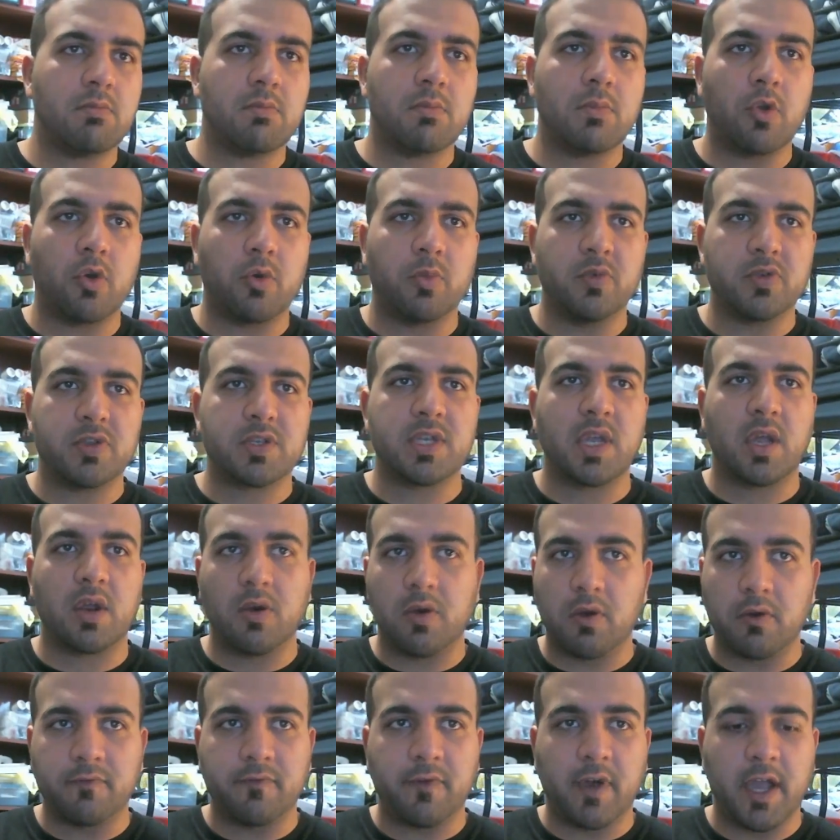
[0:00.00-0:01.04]
normal sticker
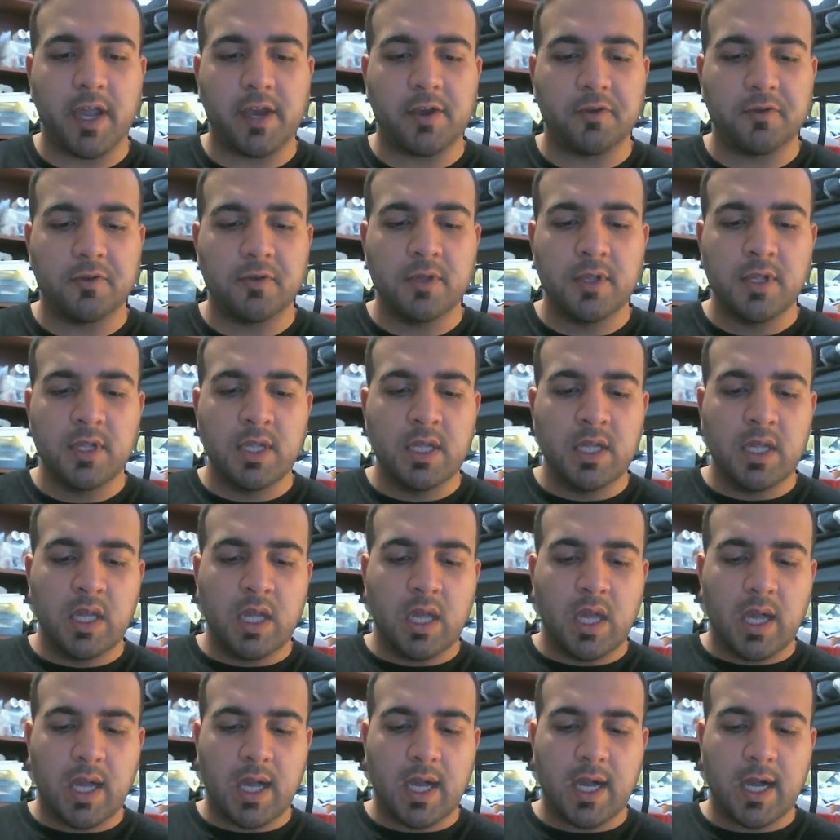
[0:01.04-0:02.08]
or vinyl,
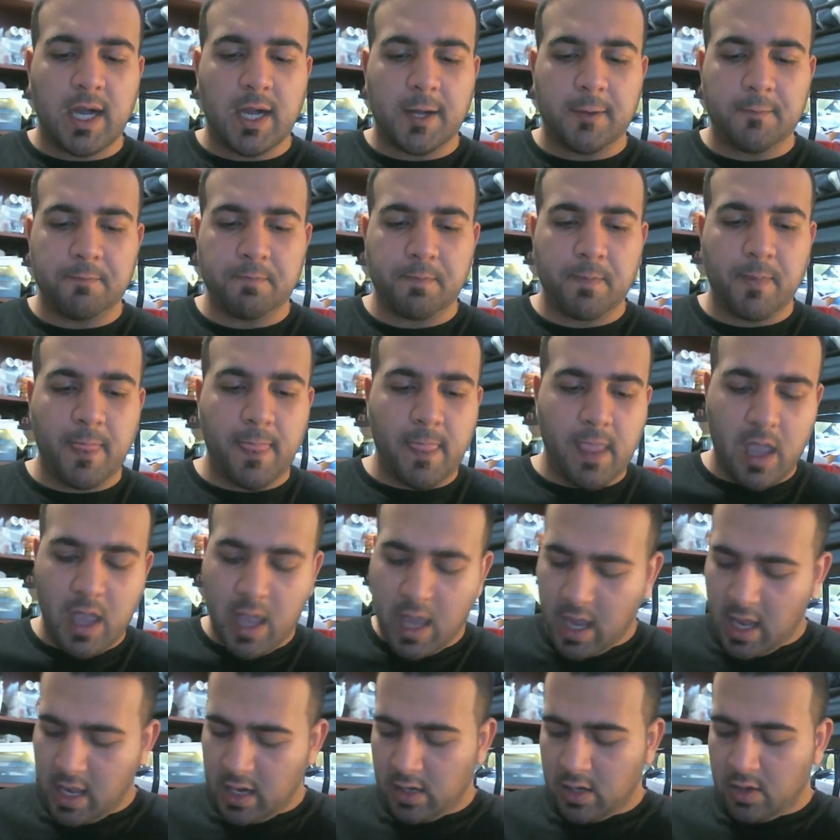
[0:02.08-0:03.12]

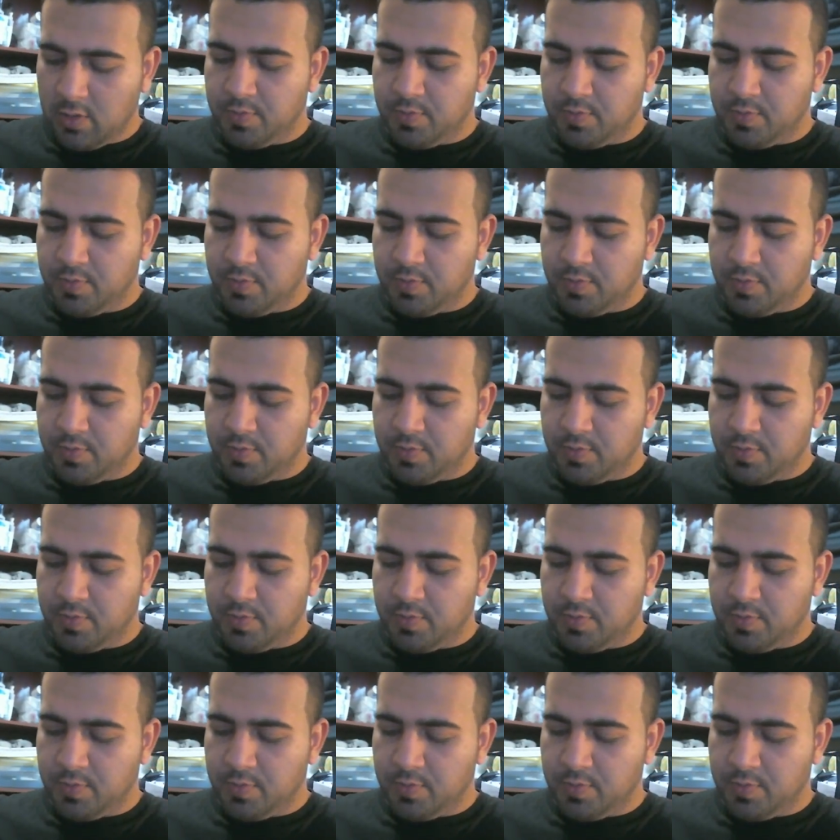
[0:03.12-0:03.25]
and you